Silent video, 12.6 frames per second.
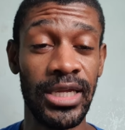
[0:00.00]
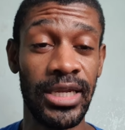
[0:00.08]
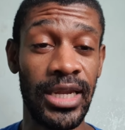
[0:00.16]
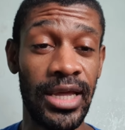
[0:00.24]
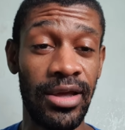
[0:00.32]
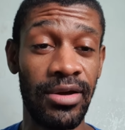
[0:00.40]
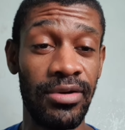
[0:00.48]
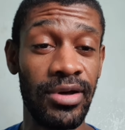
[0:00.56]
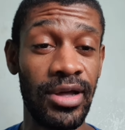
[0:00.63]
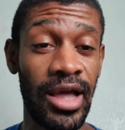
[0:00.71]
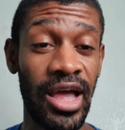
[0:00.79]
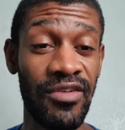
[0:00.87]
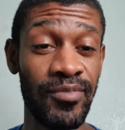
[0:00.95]
Now,
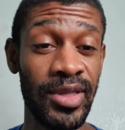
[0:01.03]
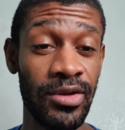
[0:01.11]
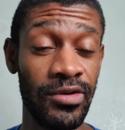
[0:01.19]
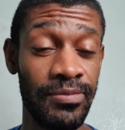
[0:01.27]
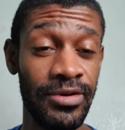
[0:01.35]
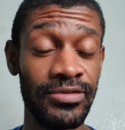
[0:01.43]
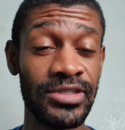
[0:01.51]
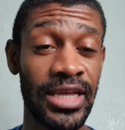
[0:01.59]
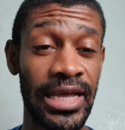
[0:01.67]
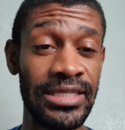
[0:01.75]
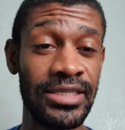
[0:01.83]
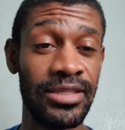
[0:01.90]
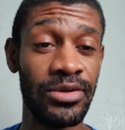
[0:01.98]
I've been on both
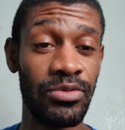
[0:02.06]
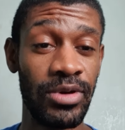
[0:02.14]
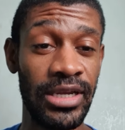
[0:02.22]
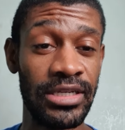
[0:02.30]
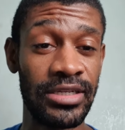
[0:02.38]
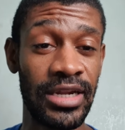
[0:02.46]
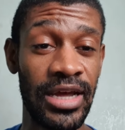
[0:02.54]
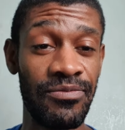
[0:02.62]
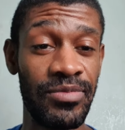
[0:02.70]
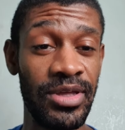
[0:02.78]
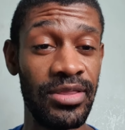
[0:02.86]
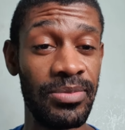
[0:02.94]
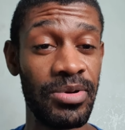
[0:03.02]
sides of the equation. I've
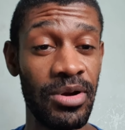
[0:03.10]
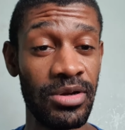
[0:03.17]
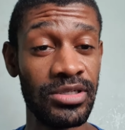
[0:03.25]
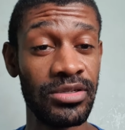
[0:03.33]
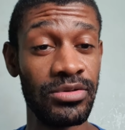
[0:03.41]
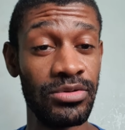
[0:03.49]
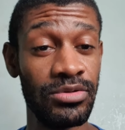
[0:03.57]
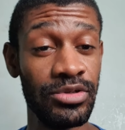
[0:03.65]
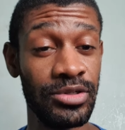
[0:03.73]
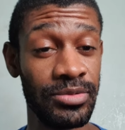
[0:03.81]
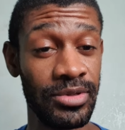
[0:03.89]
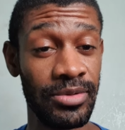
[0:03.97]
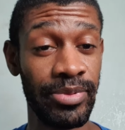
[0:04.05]
been the person who's
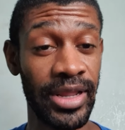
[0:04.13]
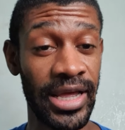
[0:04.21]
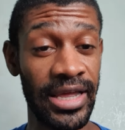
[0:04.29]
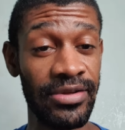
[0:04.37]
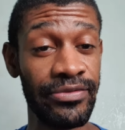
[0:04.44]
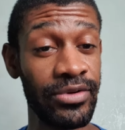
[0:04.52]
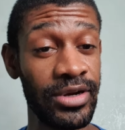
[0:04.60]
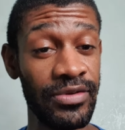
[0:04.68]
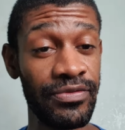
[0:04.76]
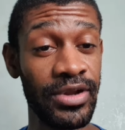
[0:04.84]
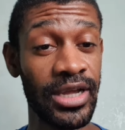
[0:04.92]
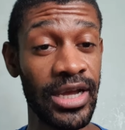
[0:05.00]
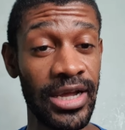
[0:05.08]
applying for
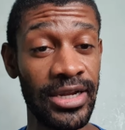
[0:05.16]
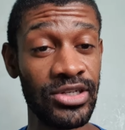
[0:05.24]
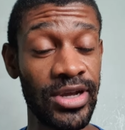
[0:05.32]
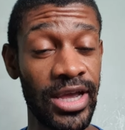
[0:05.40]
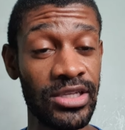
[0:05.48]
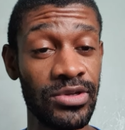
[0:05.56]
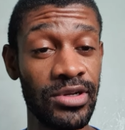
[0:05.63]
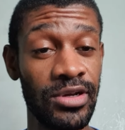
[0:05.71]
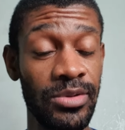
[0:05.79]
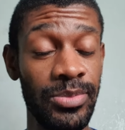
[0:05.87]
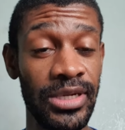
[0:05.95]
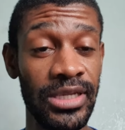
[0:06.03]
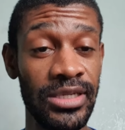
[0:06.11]
different contracts with
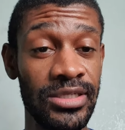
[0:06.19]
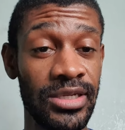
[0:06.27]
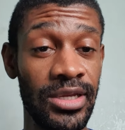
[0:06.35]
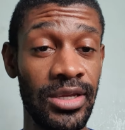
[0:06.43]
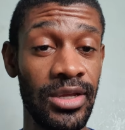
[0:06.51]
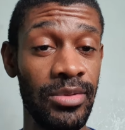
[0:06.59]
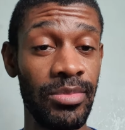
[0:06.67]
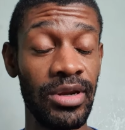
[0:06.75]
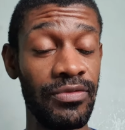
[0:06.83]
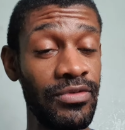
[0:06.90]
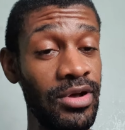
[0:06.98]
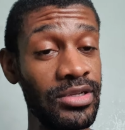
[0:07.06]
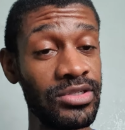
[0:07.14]
companies, but
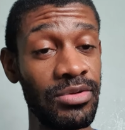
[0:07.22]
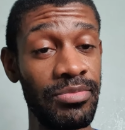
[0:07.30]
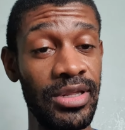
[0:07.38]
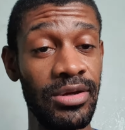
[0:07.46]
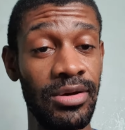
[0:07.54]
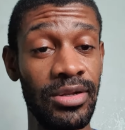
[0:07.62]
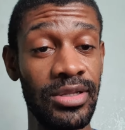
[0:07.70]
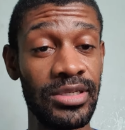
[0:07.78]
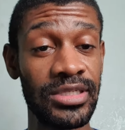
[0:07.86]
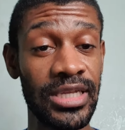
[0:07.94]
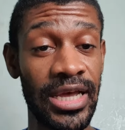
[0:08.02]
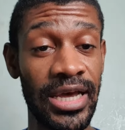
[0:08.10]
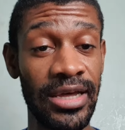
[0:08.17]
I've also been on the
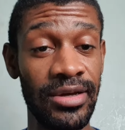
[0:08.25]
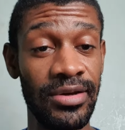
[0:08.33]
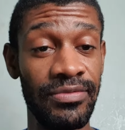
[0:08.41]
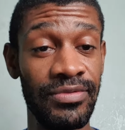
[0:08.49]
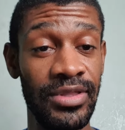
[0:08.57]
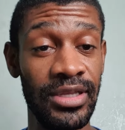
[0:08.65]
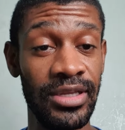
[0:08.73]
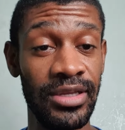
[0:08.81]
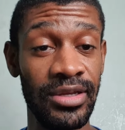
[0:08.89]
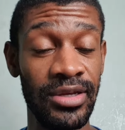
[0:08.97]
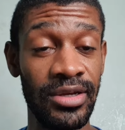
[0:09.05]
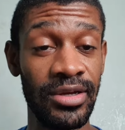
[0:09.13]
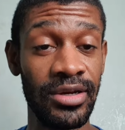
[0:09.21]
side of the
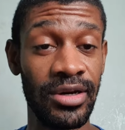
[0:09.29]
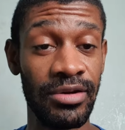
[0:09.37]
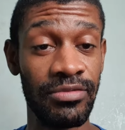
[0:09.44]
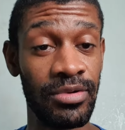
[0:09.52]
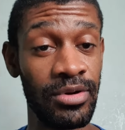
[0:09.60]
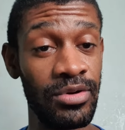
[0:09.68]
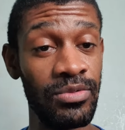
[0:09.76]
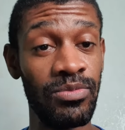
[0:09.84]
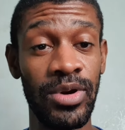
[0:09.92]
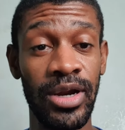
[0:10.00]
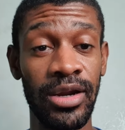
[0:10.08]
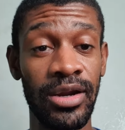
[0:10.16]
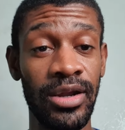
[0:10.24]
road
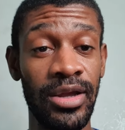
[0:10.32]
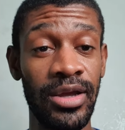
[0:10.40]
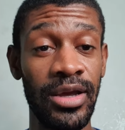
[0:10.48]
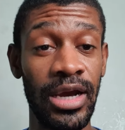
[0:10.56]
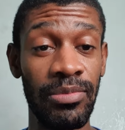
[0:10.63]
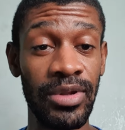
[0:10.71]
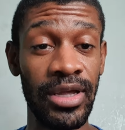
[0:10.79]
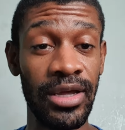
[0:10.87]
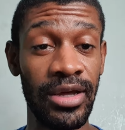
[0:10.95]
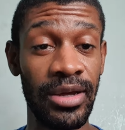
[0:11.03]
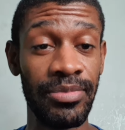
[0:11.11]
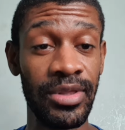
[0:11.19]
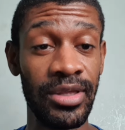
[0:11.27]
where I'm
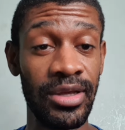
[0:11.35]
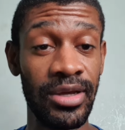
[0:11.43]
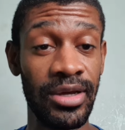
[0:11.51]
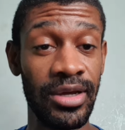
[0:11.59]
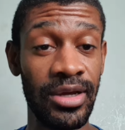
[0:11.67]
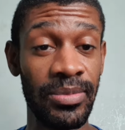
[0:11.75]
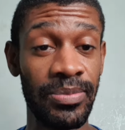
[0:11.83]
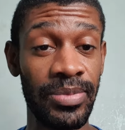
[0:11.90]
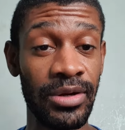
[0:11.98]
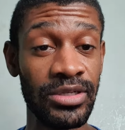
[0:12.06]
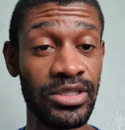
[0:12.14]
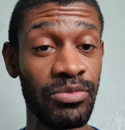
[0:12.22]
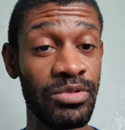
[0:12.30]
the
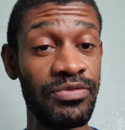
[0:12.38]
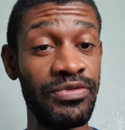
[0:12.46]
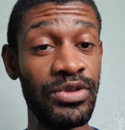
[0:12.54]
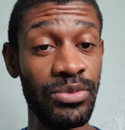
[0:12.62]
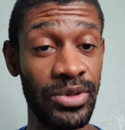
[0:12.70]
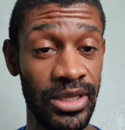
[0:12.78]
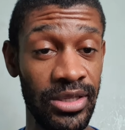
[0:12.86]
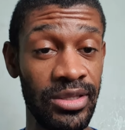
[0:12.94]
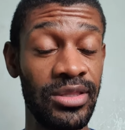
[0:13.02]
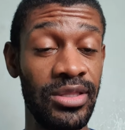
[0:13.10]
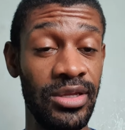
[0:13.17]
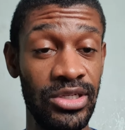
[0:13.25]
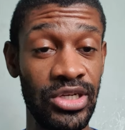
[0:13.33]
person reviewing
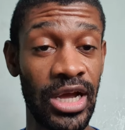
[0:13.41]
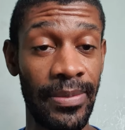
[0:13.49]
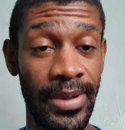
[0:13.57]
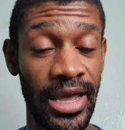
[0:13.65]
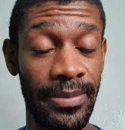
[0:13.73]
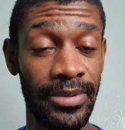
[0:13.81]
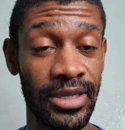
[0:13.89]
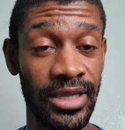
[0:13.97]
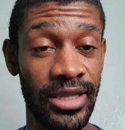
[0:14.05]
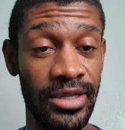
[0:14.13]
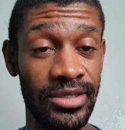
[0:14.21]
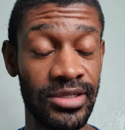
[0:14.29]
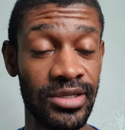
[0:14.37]
the job
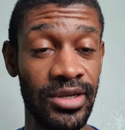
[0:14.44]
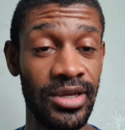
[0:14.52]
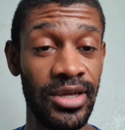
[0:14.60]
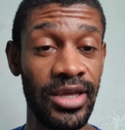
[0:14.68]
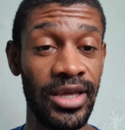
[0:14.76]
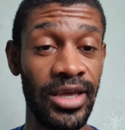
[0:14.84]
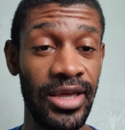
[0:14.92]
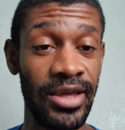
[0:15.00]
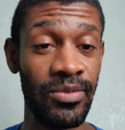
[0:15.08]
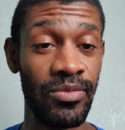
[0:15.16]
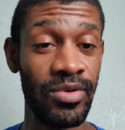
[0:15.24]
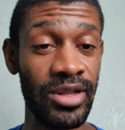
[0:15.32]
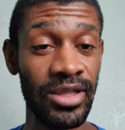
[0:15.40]
applicants.
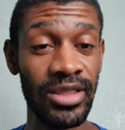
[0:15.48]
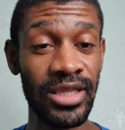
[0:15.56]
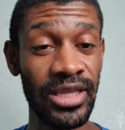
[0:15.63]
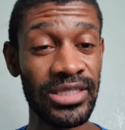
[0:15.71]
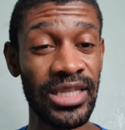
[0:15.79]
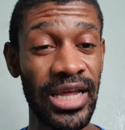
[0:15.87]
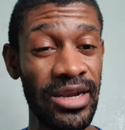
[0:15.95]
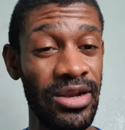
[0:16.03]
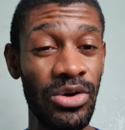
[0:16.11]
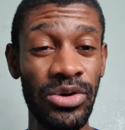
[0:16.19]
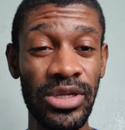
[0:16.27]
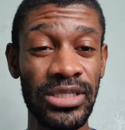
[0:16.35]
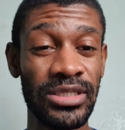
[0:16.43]
And one of the things that I
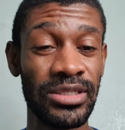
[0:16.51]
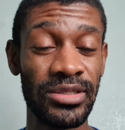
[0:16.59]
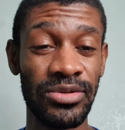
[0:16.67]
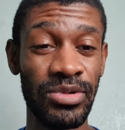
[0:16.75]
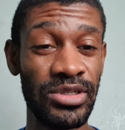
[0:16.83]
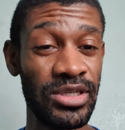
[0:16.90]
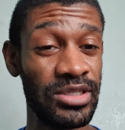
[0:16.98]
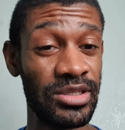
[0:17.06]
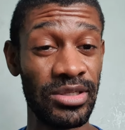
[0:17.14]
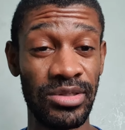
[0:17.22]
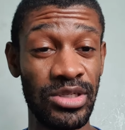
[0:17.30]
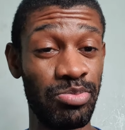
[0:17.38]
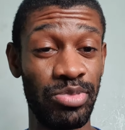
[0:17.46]
noticed, which is
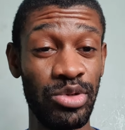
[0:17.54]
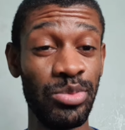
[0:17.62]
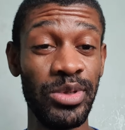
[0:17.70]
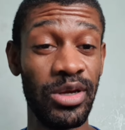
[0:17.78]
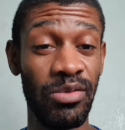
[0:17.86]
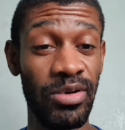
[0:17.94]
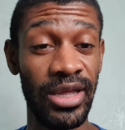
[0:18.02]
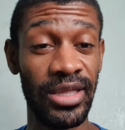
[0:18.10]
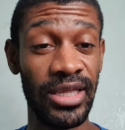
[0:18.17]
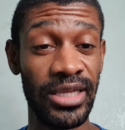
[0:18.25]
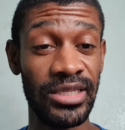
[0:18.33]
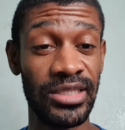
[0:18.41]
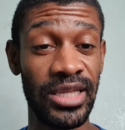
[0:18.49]
just blew me away,
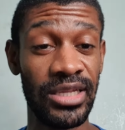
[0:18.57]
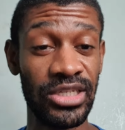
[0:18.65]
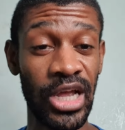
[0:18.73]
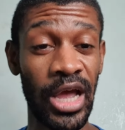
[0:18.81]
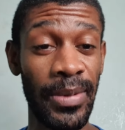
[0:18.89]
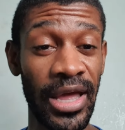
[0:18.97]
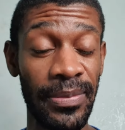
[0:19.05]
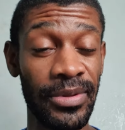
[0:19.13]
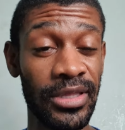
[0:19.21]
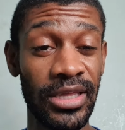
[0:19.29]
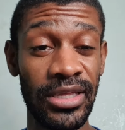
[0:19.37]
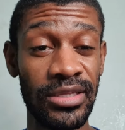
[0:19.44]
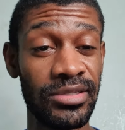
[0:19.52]
is that job
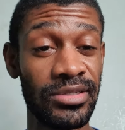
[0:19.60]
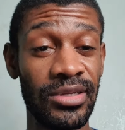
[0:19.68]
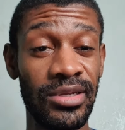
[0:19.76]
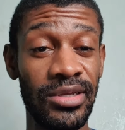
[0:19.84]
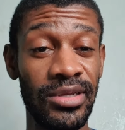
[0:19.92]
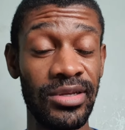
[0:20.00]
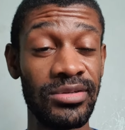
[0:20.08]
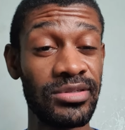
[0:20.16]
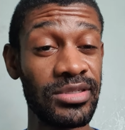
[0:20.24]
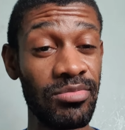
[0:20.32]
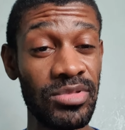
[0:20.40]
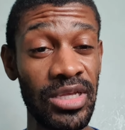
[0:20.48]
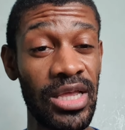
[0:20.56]
applicants
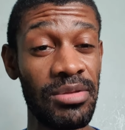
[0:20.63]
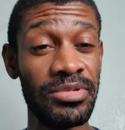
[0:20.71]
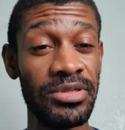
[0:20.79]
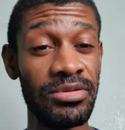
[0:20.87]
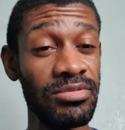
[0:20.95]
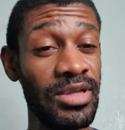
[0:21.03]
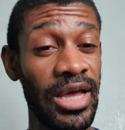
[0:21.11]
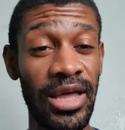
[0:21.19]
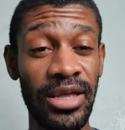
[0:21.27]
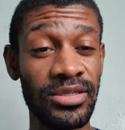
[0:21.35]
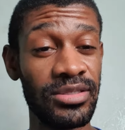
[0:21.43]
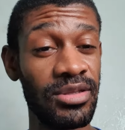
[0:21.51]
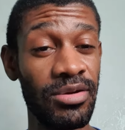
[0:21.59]
sometimes you
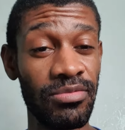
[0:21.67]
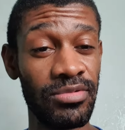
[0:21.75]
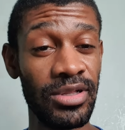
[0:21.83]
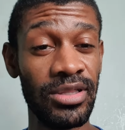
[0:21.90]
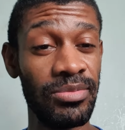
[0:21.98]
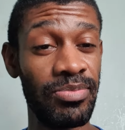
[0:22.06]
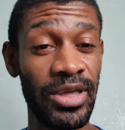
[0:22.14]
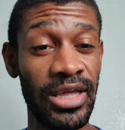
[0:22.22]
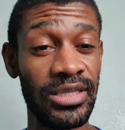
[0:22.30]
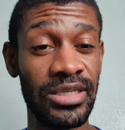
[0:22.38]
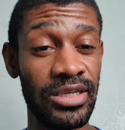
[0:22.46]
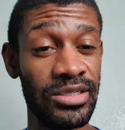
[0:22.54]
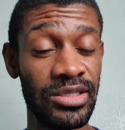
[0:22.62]
guys don't really pay
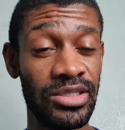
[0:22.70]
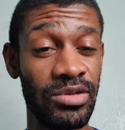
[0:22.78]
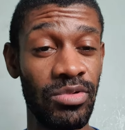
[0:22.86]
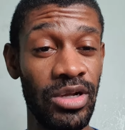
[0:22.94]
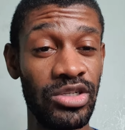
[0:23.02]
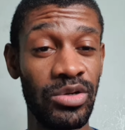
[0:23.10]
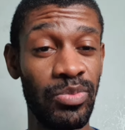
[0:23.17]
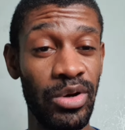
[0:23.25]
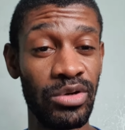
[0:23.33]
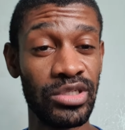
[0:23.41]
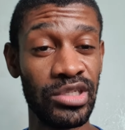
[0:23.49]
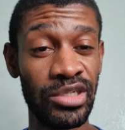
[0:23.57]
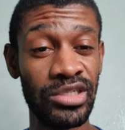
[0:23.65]
attention to what you're
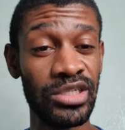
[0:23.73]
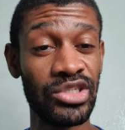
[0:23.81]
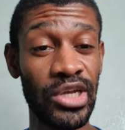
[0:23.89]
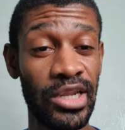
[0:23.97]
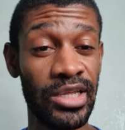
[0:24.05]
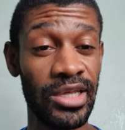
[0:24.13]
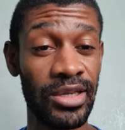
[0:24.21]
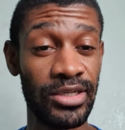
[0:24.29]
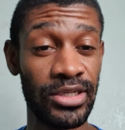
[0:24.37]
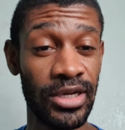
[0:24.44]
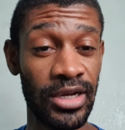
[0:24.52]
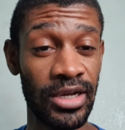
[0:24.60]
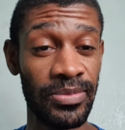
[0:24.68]
posting. You're just trying to get a
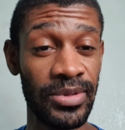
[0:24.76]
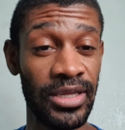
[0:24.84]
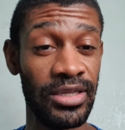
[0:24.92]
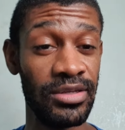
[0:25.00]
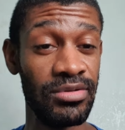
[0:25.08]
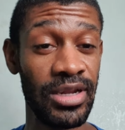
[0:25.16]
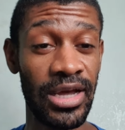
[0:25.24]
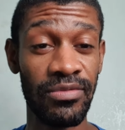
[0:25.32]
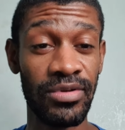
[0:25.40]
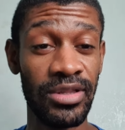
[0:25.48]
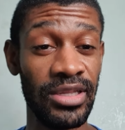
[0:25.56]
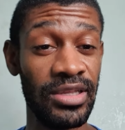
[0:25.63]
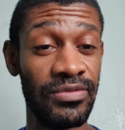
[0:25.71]
job and you're not
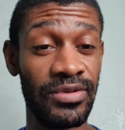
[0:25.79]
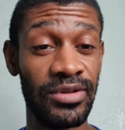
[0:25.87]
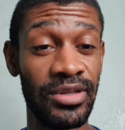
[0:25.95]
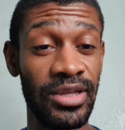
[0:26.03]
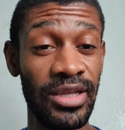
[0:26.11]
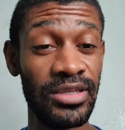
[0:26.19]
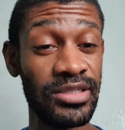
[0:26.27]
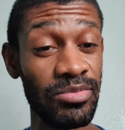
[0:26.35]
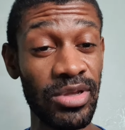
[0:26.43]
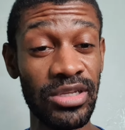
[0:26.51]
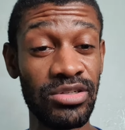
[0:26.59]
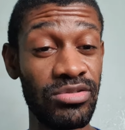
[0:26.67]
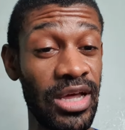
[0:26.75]
really even, in some
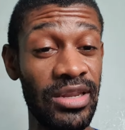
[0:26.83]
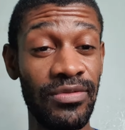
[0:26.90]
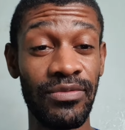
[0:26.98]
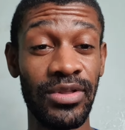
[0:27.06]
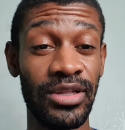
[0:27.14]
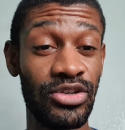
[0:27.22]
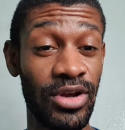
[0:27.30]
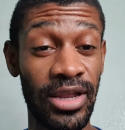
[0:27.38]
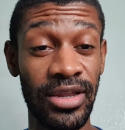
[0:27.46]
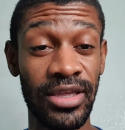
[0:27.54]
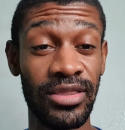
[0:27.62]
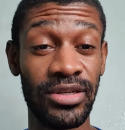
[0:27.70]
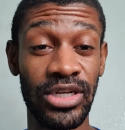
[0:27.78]
cases, you're not even really trying to
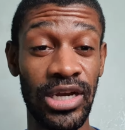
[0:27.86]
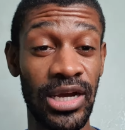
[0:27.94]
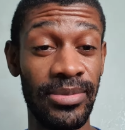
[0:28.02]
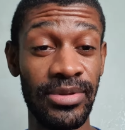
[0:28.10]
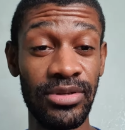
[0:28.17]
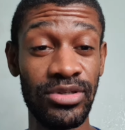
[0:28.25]
get the job.